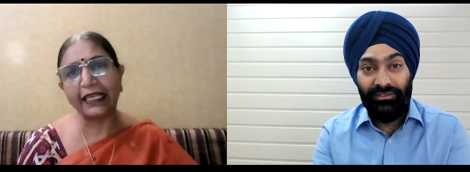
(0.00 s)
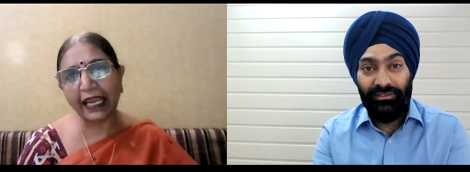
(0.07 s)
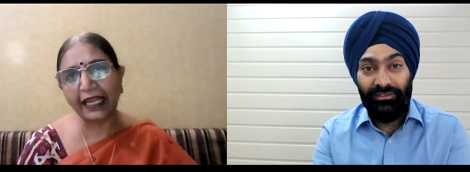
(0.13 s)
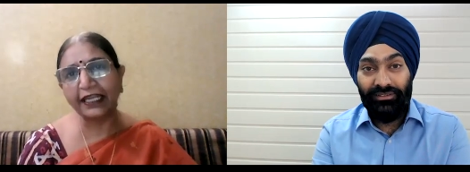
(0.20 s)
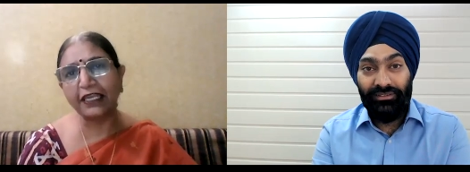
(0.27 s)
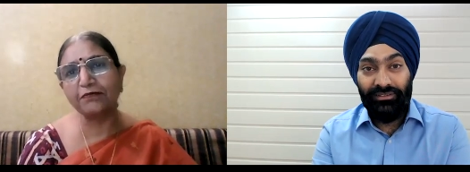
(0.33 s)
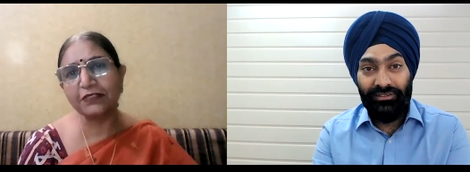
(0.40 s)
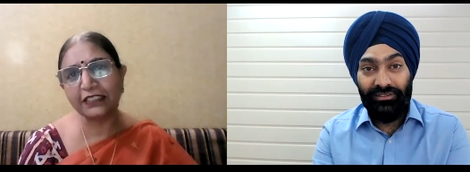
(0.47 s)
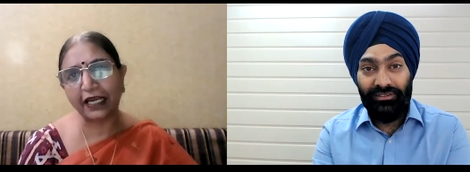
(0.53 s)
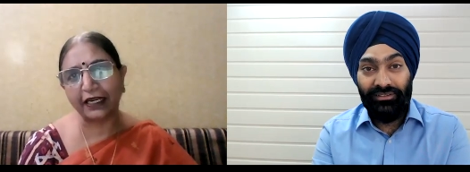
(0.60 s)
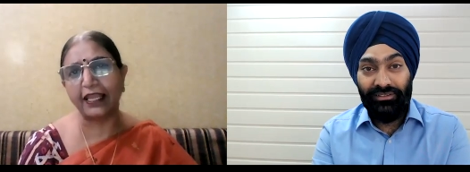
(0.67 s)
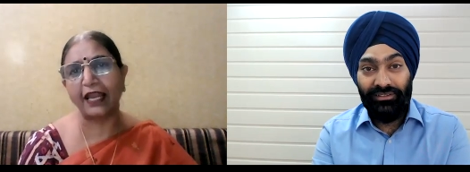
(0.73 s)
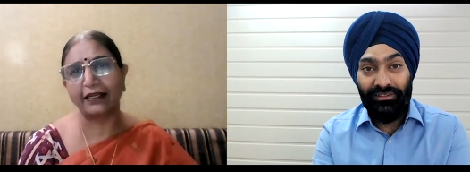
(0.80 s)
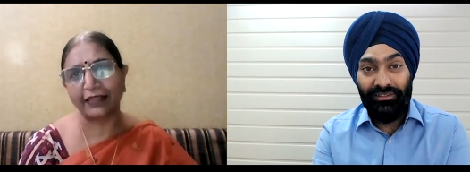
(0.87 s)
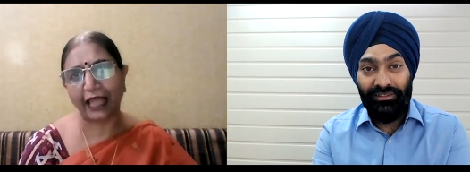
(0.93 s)
Speaker 1: let him
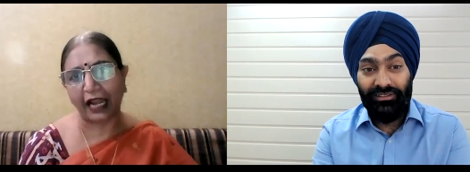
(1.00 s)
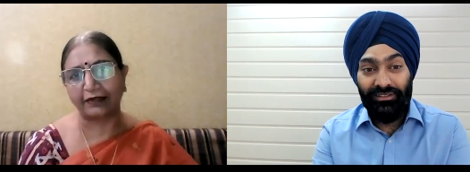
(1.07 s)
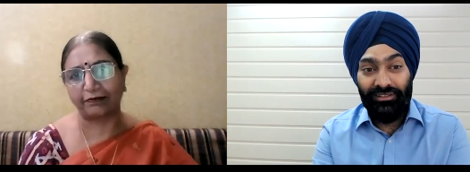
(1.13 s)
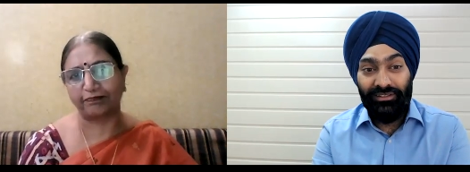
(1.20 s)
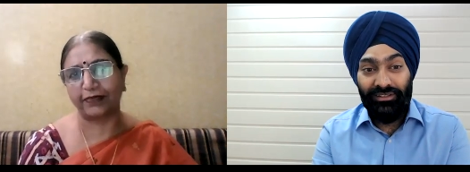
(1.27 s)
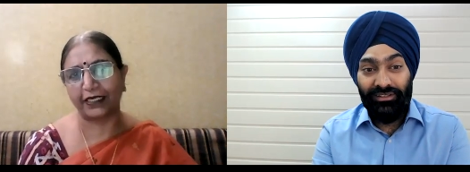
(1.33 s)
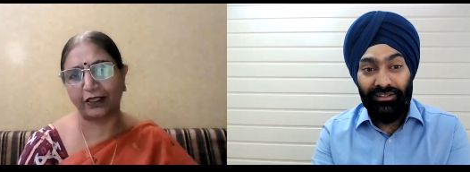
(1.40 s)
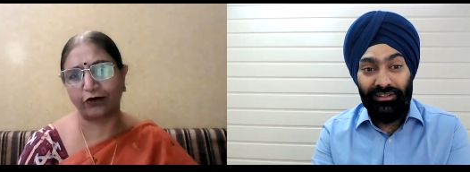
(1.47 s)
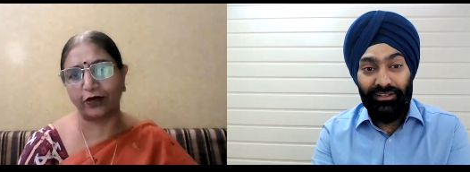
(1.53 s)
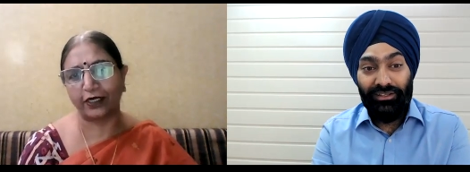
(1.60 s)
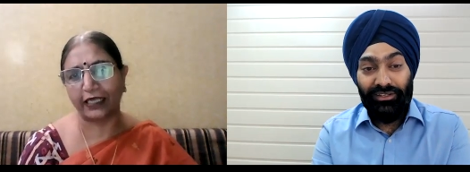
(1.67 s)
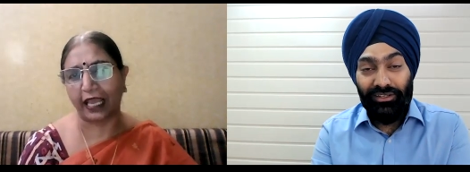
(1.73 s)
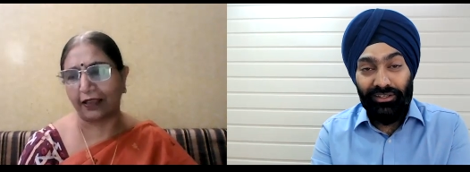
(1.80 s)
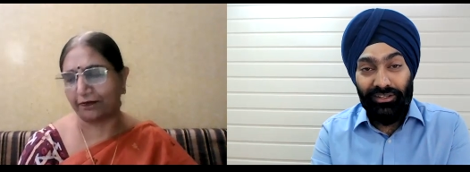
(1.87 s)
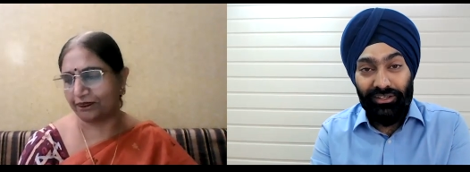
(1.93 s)
study at that
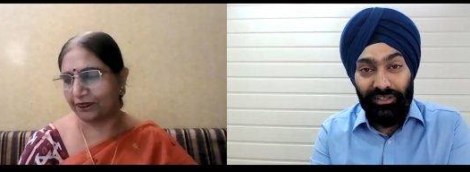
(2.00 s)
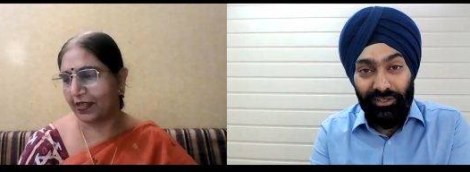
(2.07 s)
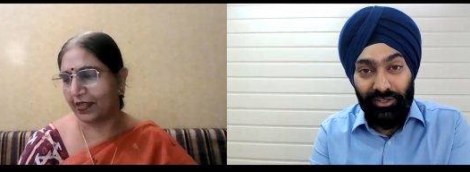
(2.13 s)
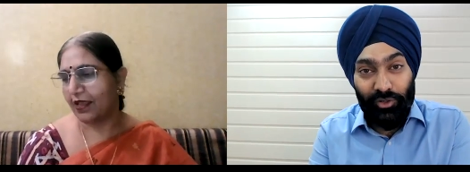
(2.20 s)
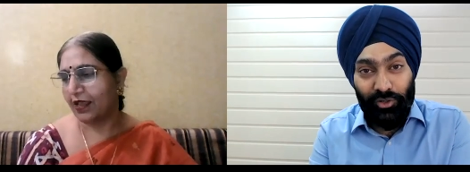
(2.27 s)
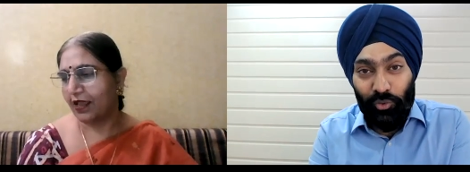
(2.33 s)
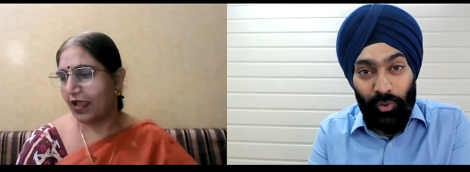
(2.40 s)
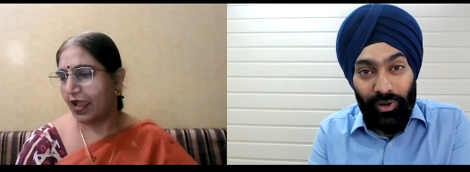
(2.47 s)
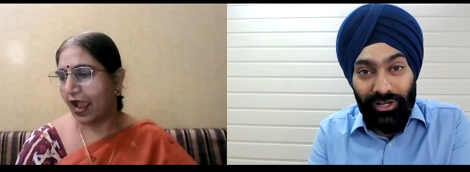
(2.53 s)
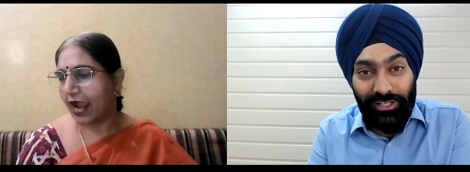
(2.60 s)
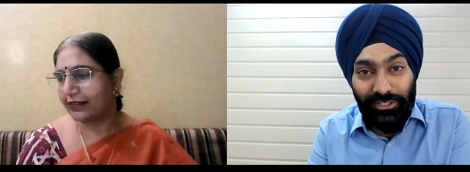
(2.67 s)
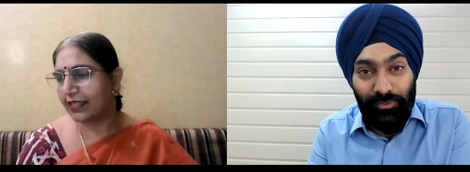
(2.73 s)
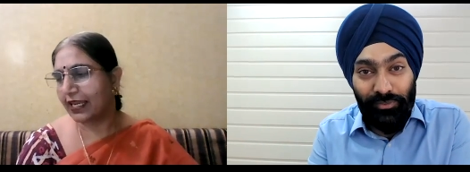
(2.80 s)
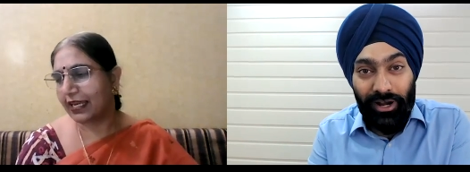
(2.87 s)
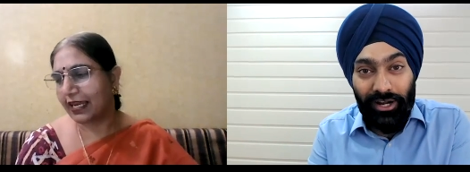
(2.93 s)
particular time
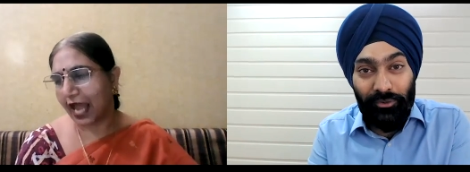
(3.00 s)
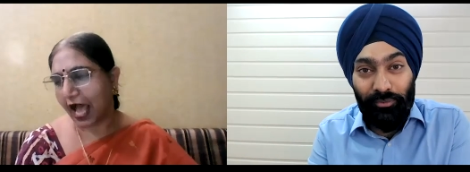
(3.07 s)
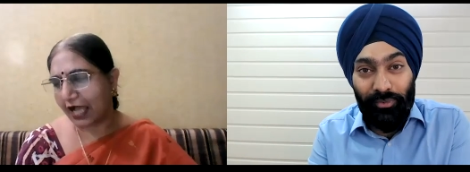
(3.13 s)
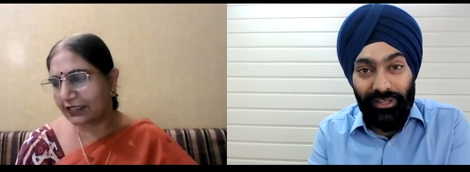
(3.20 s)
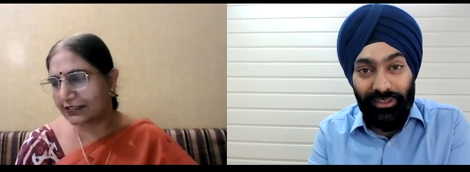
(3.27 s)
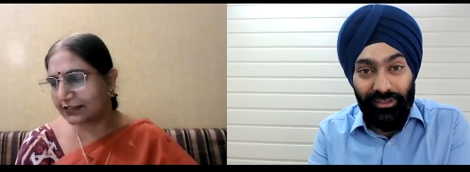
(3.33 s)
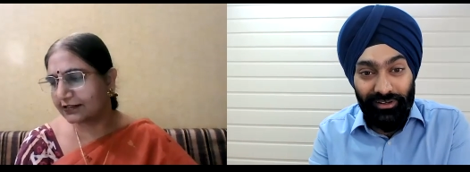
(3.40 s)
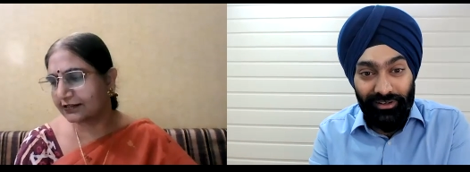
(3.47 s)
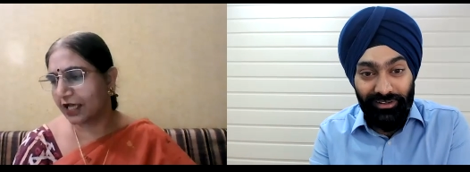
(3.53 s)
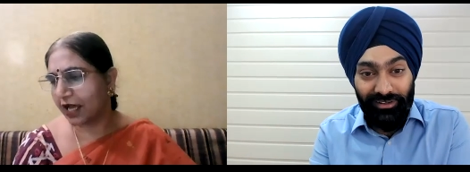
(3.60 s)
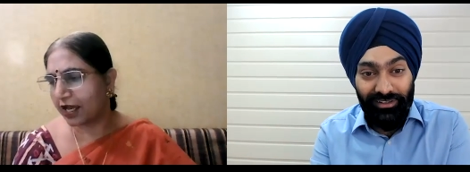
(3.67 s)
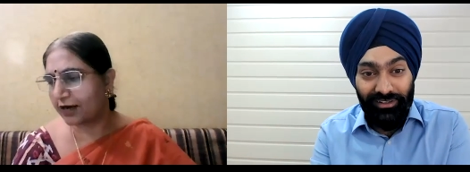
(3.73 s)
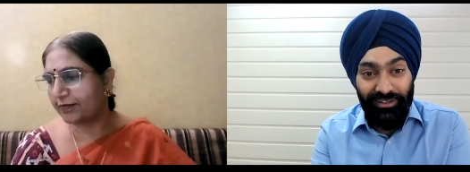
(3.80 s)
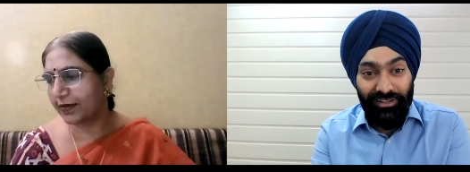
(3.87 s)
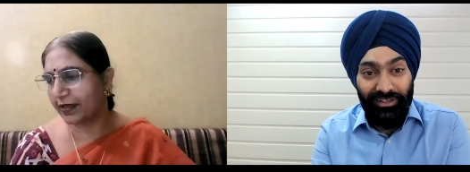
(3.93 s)
and the last
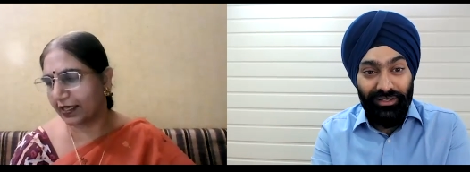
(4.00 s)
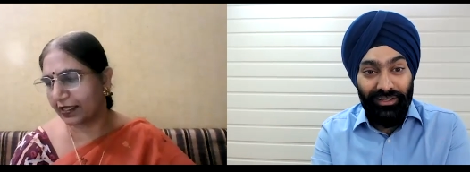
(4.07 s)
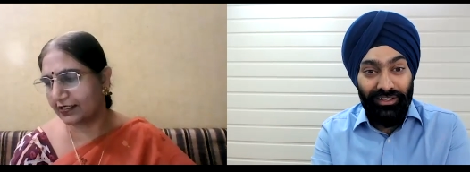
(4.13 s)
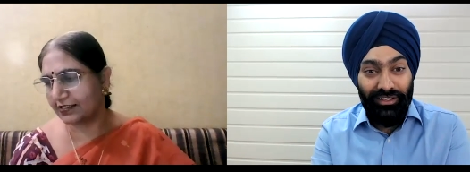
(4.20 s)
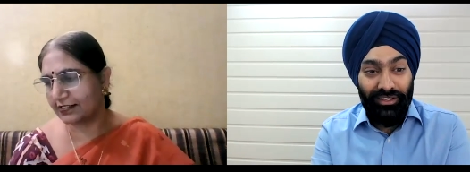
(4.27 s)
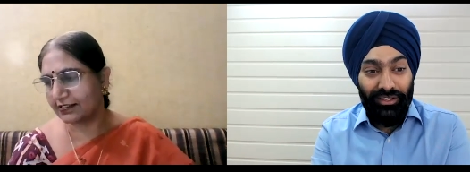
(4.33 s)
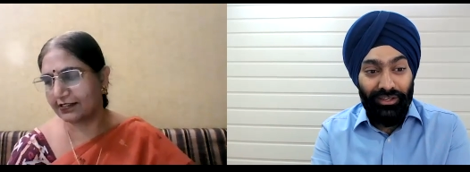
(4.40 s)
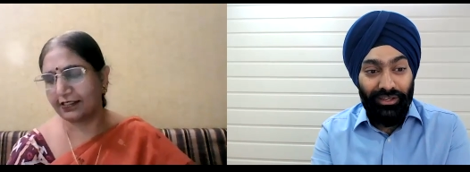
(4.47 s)
dharma is